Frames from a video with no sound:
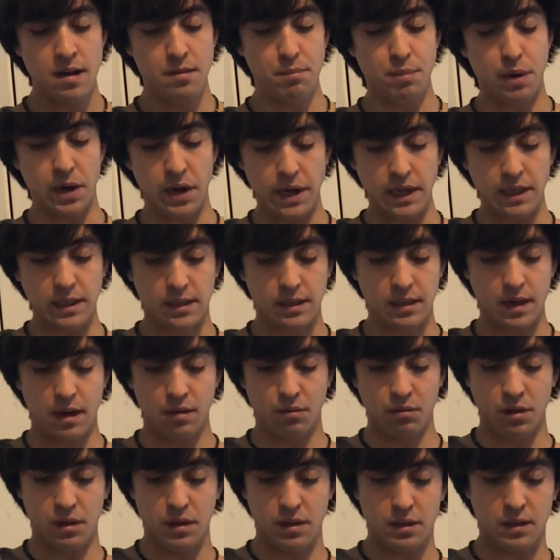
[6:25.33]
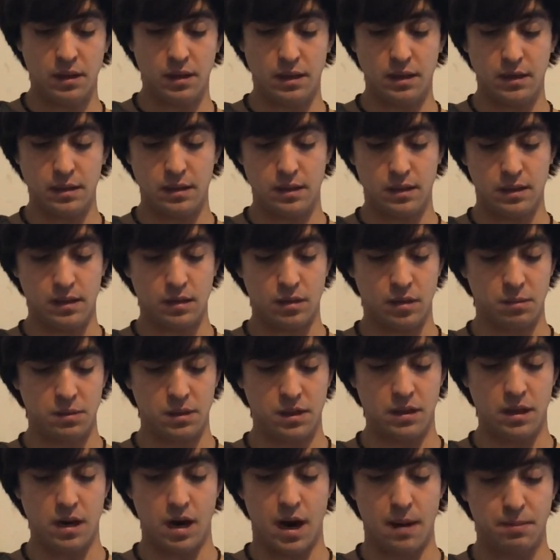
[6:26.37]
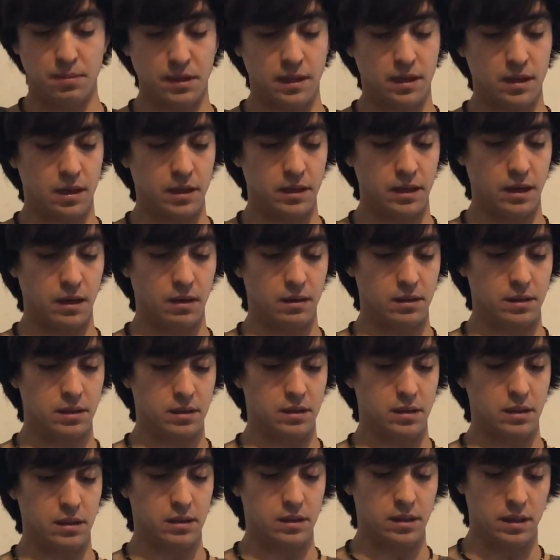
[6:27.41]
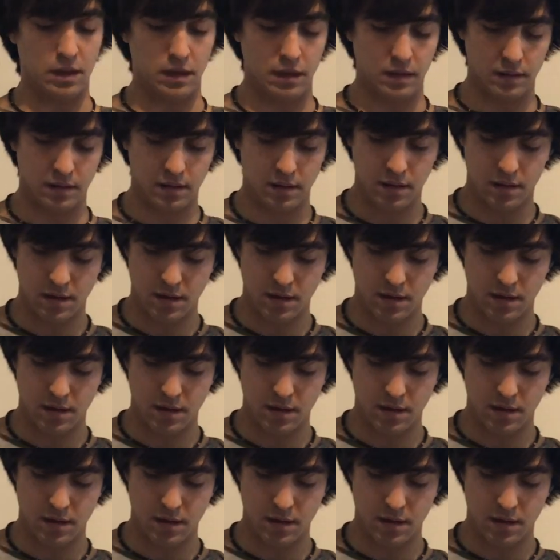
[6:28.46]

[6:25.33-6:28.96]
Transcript: But it's got one of these, in terms of the optic on here, this is just an